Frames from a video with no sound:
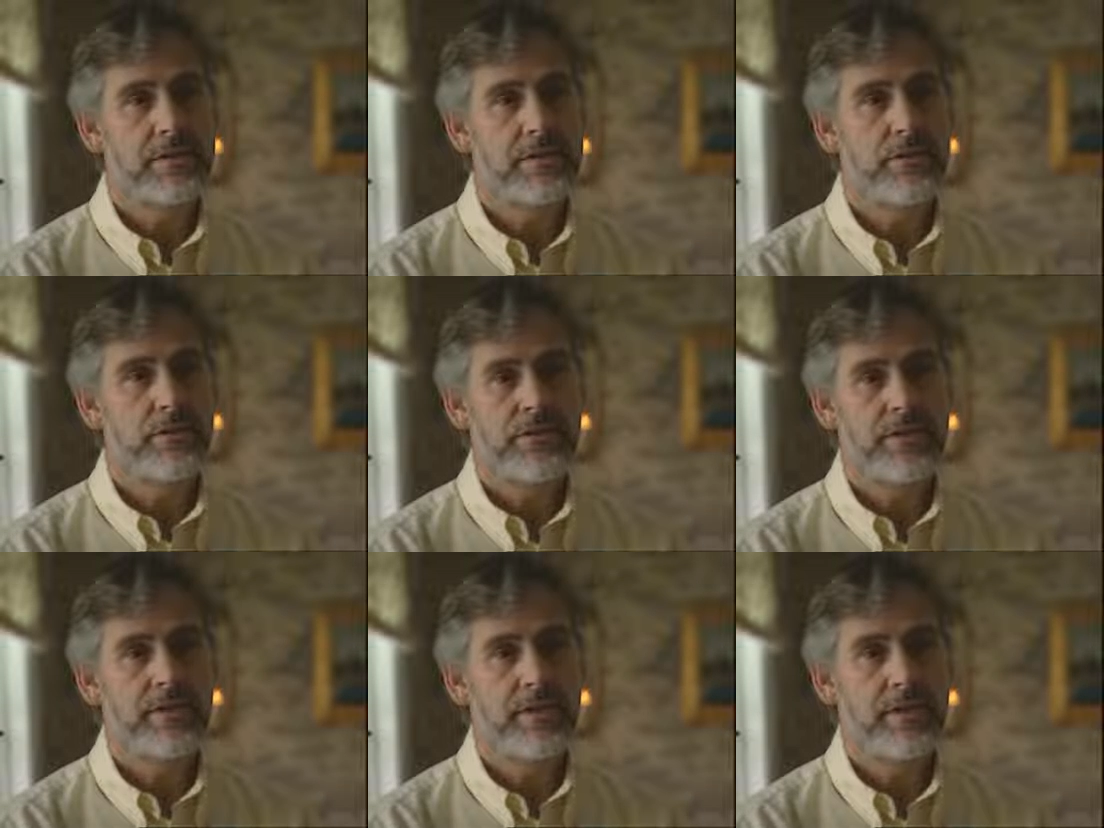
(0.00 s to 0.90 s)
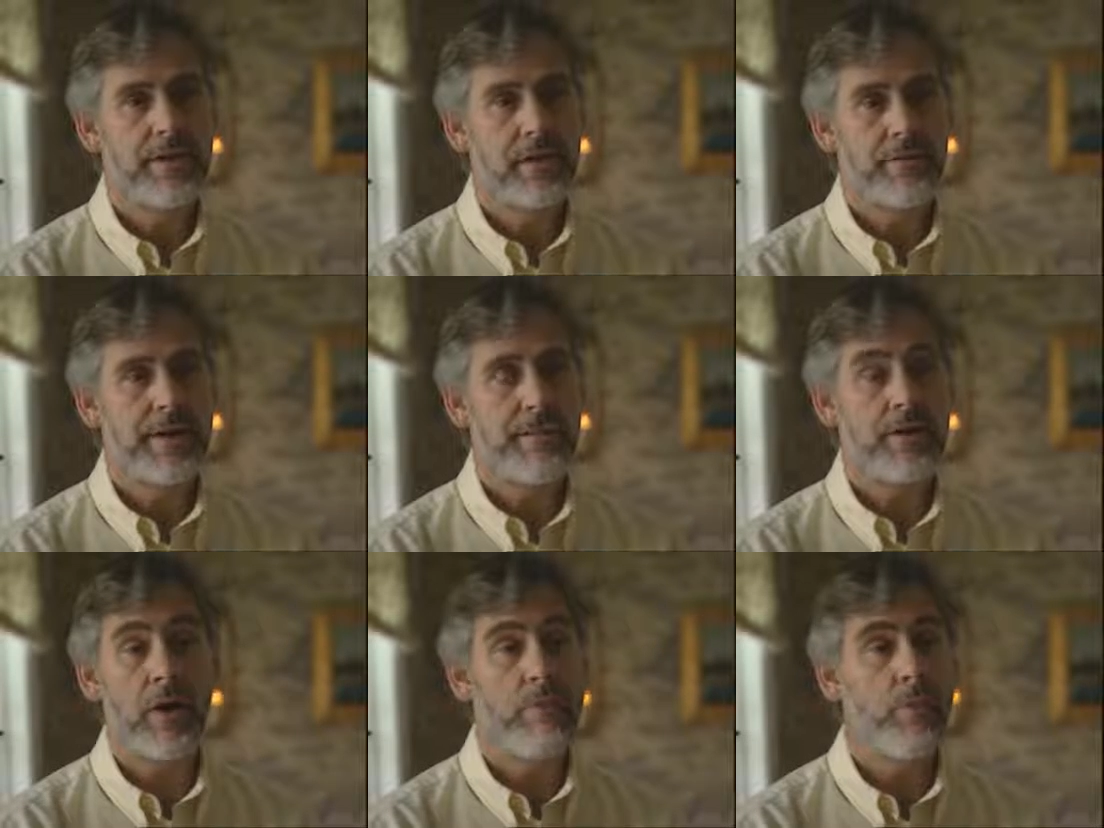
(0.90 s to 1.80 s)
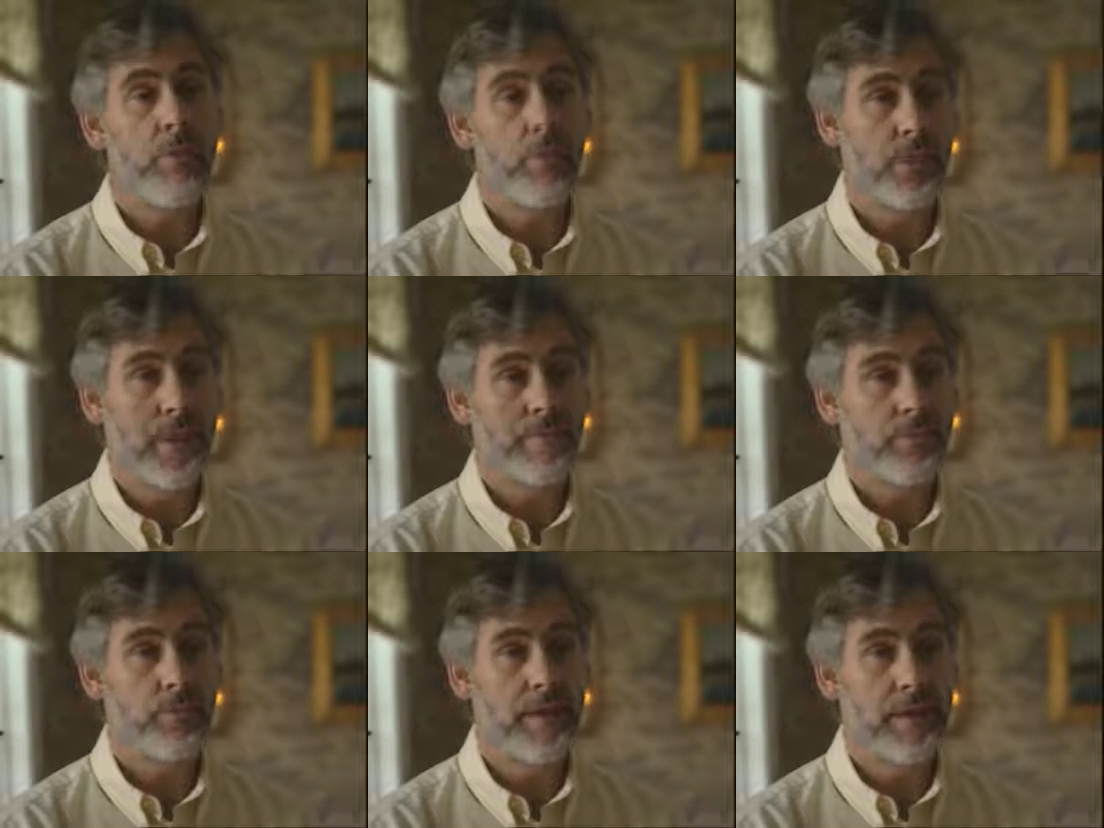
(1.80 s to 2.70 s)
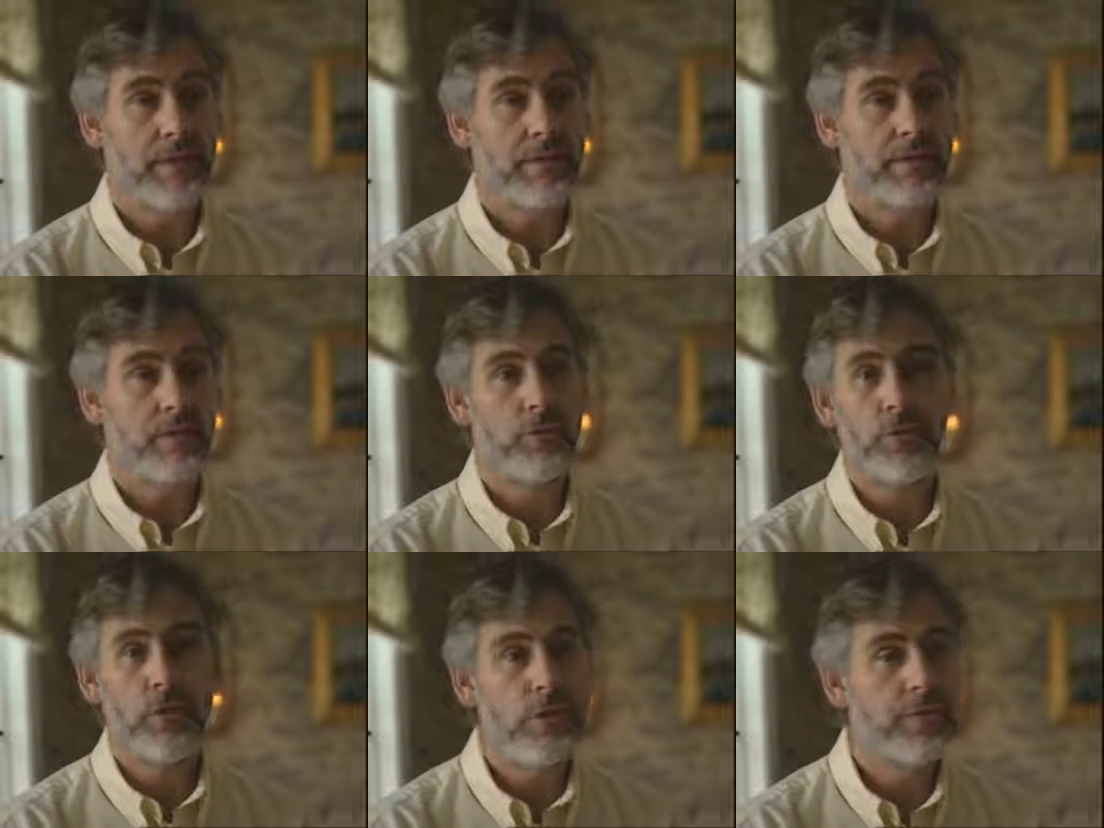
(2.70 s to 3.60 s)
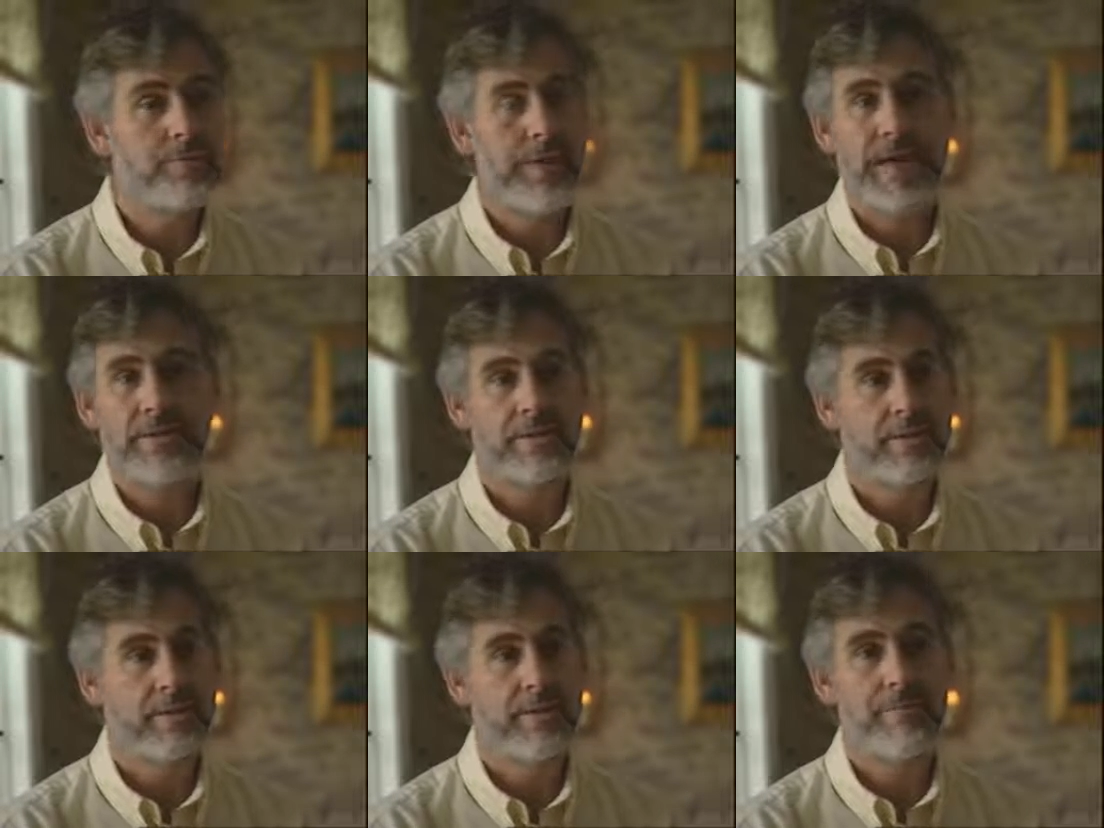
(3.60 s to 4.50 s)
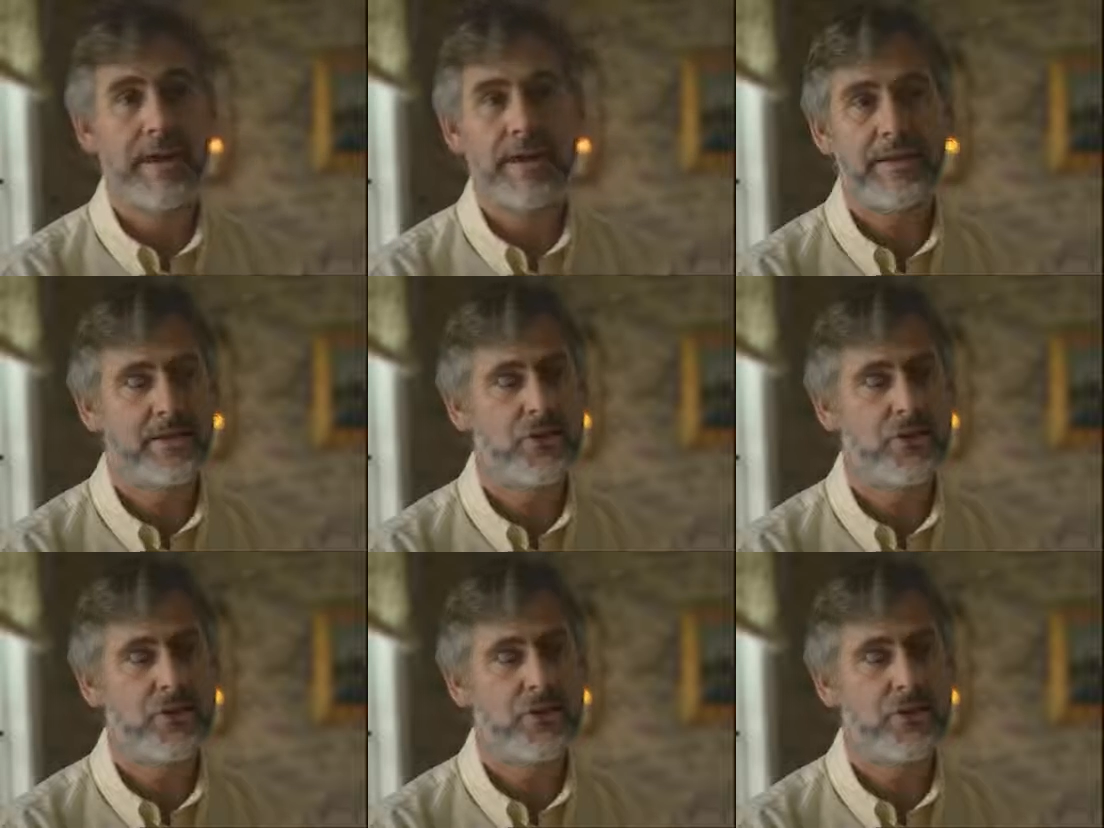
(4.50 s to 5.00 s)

you suddenly perhaps are more aware for a while of all the pattern of the mind,